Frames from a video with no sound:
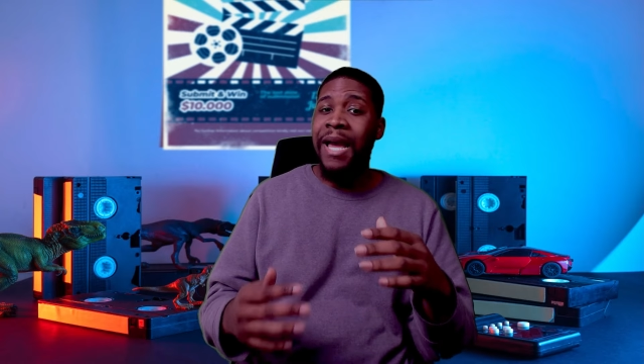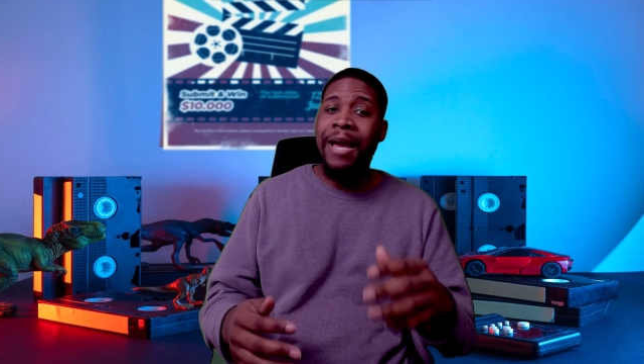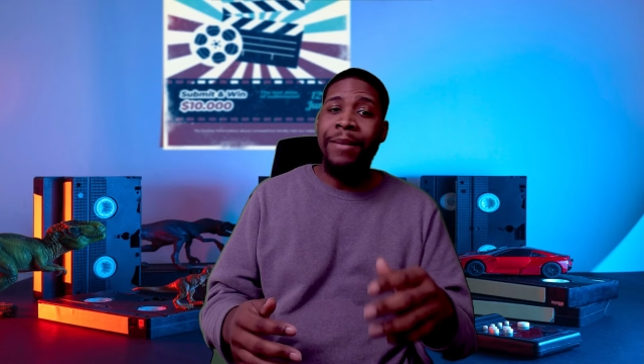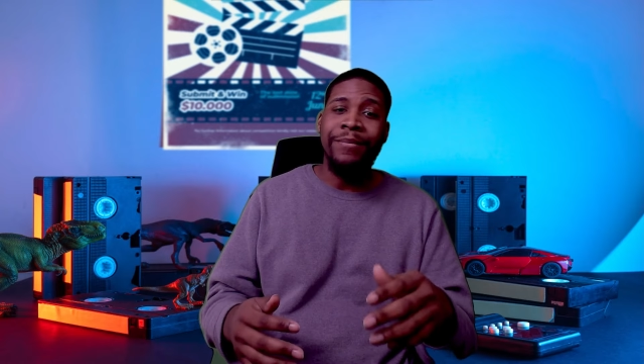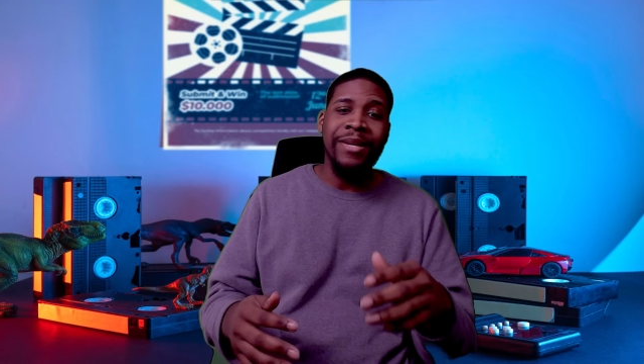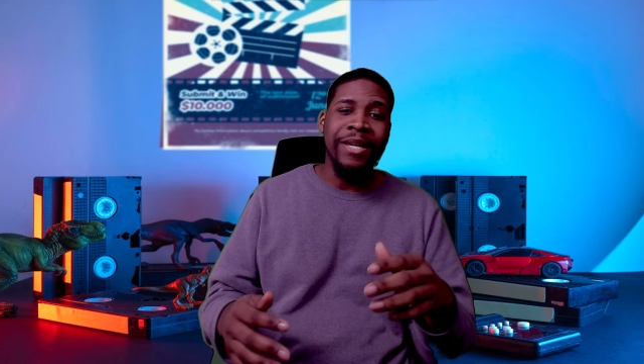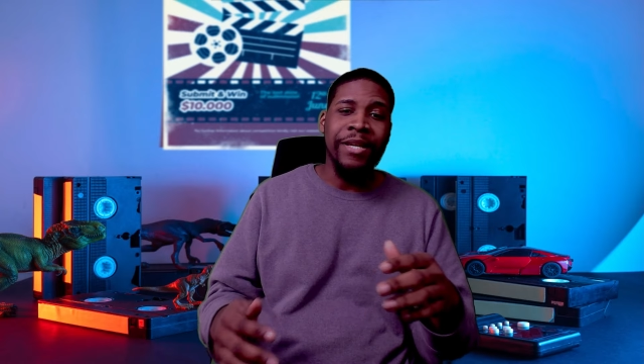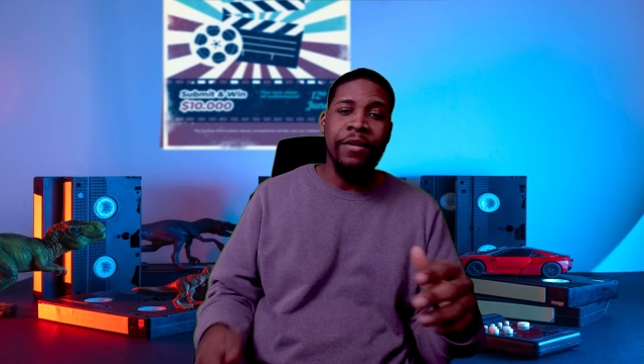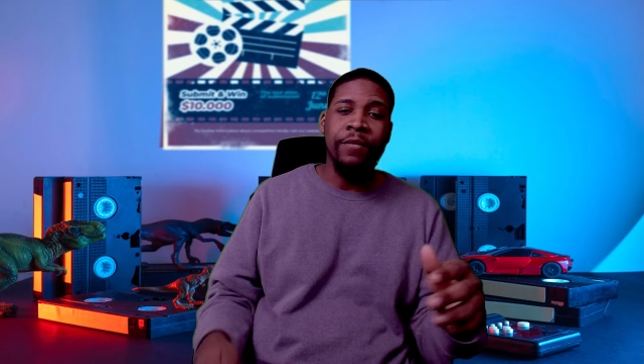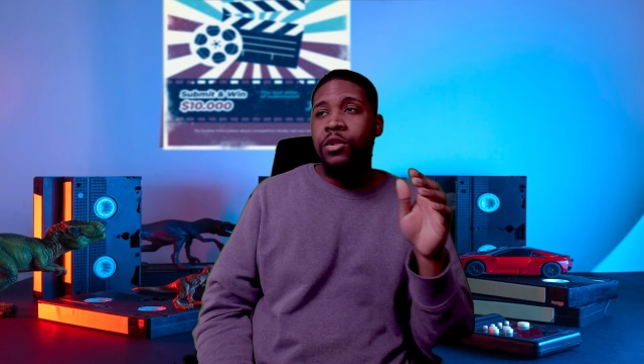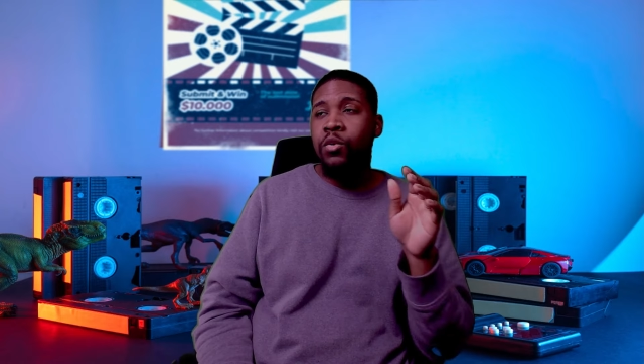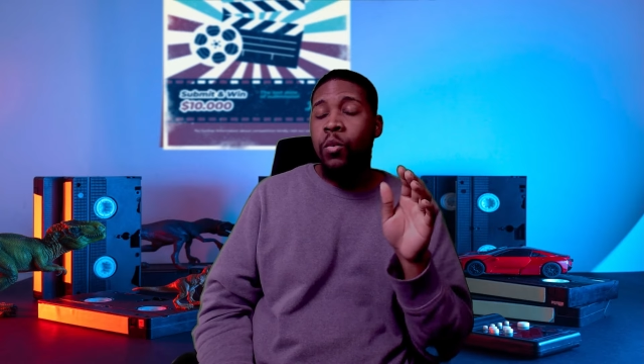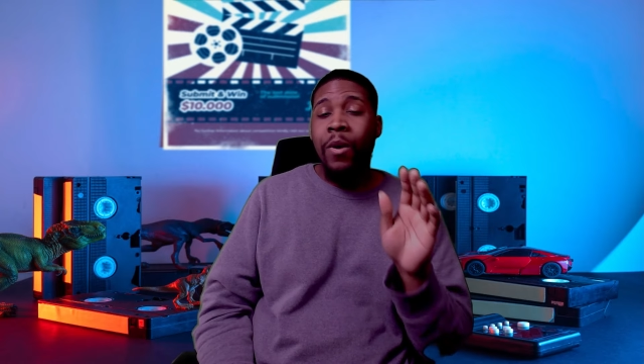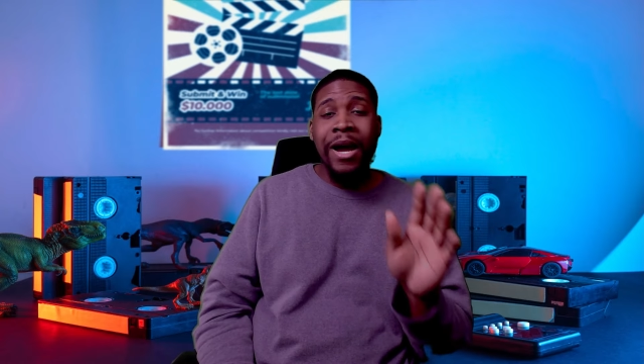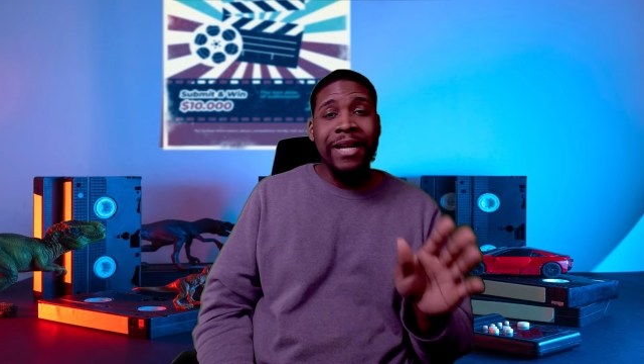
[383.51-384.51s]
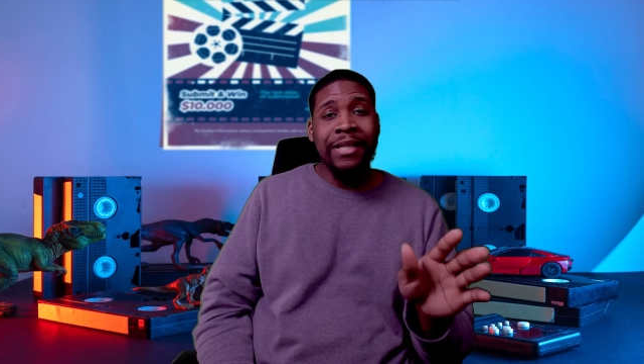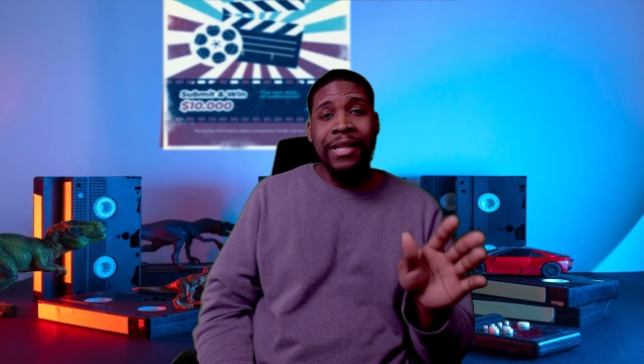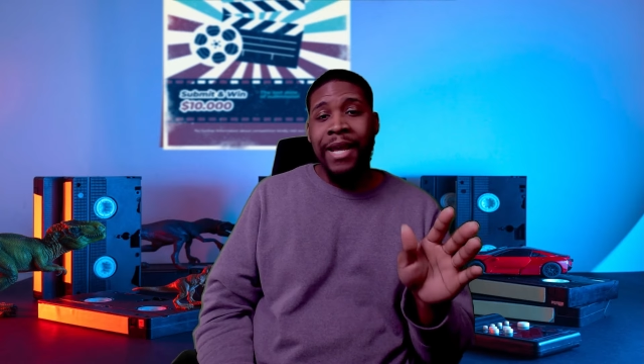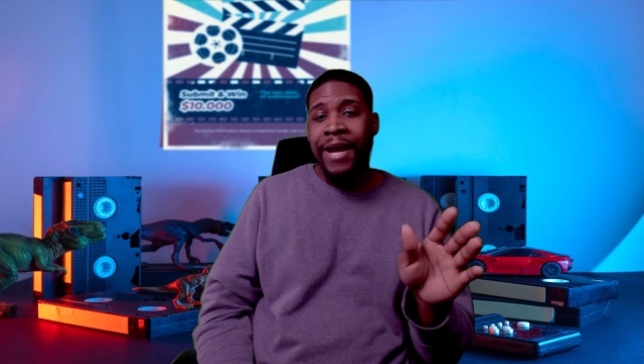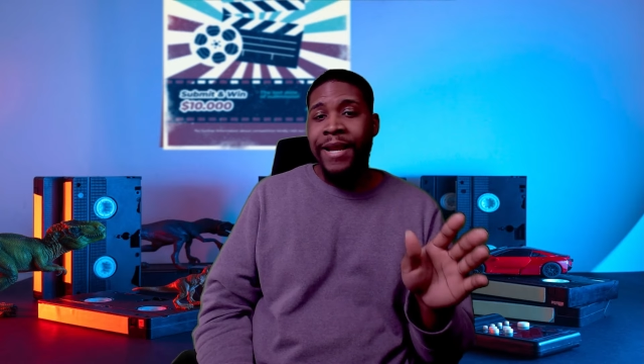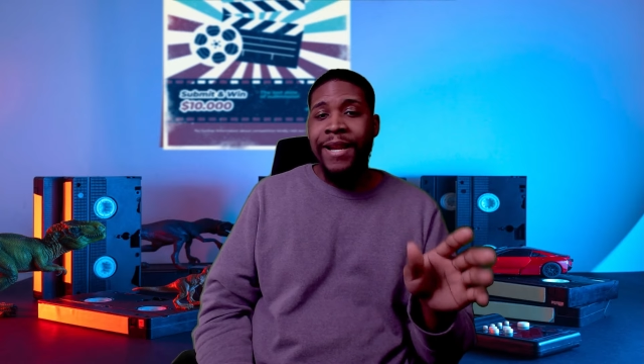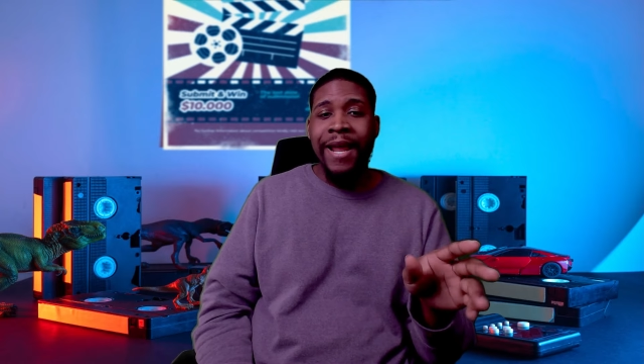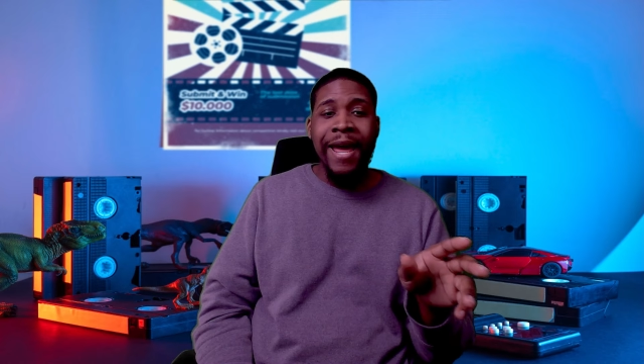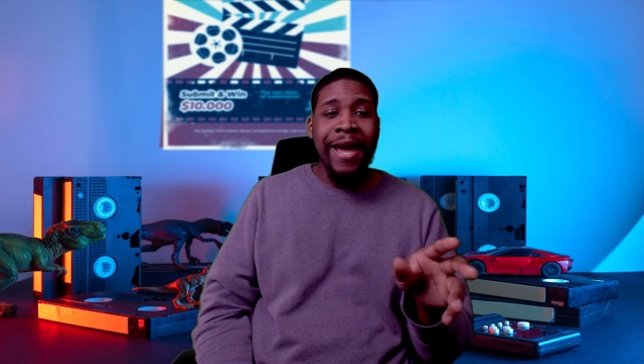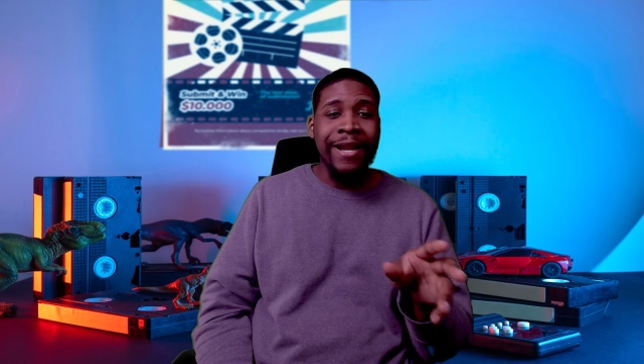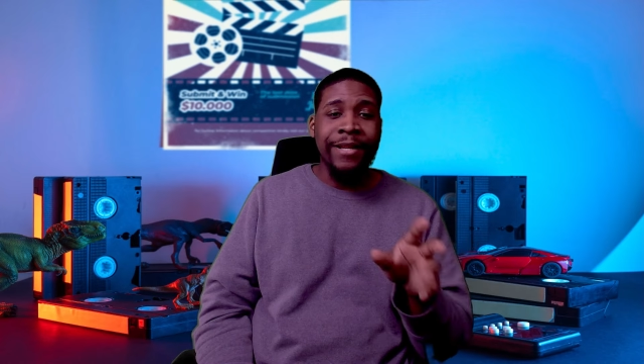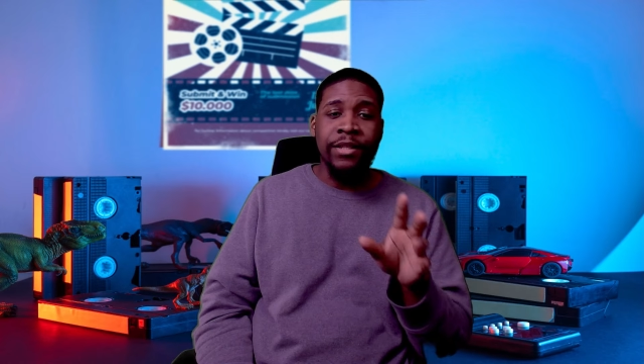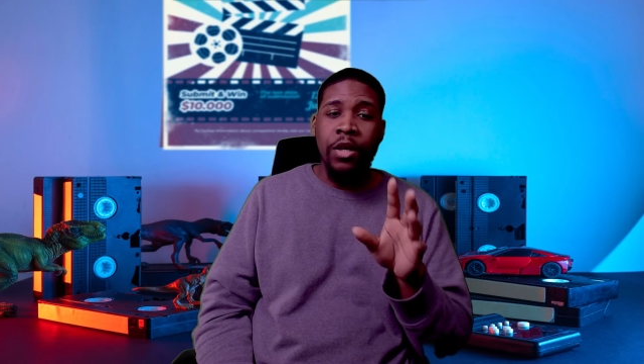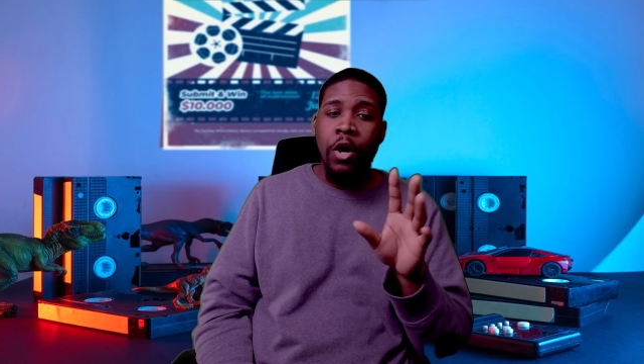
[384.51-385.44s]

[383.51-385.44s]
I mean, Twilight had its